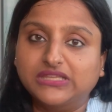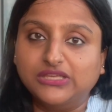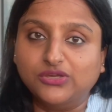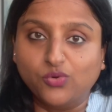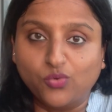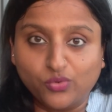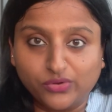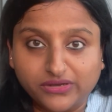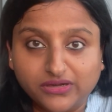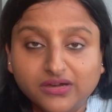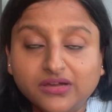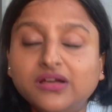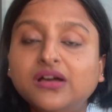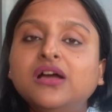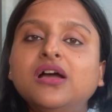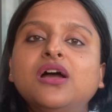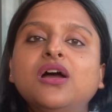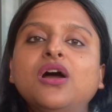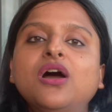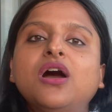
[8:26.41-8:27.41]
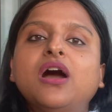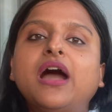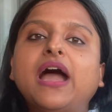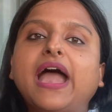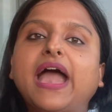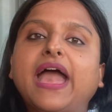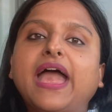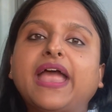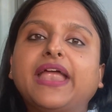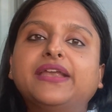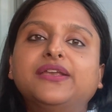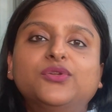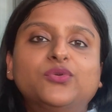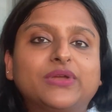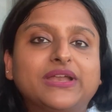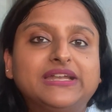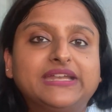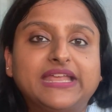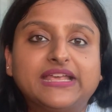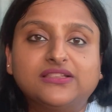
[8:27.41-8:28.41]
owner, and you
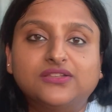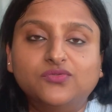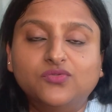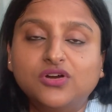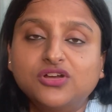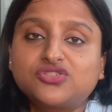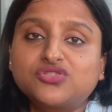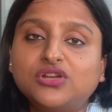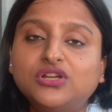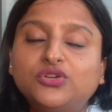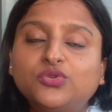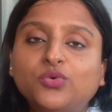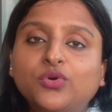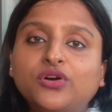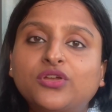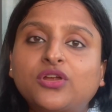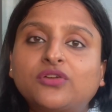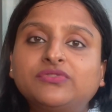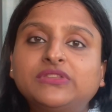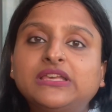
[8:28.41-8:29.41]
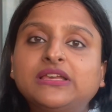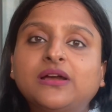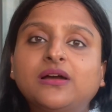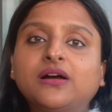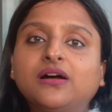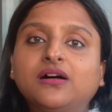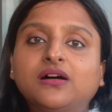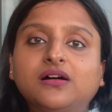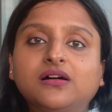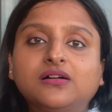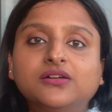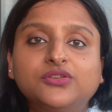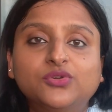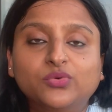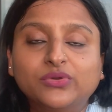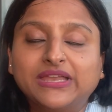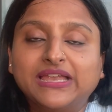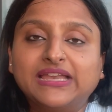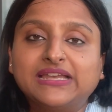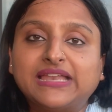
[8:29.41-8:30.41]
can take the virtual tour of the
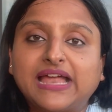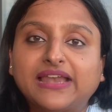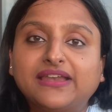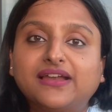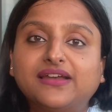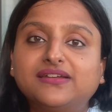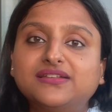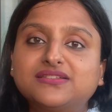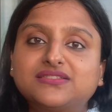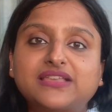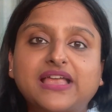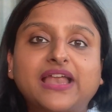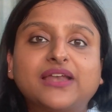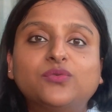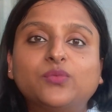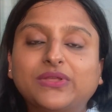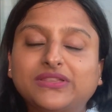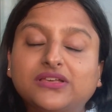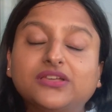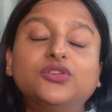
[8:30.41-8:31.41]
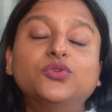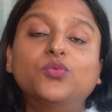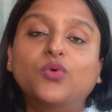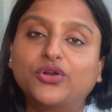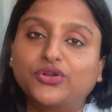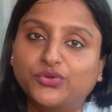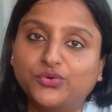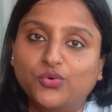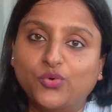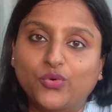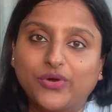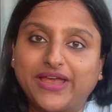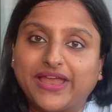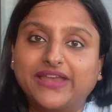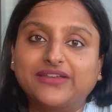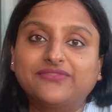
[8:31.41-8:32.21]
unit and understand whether you want to go ahead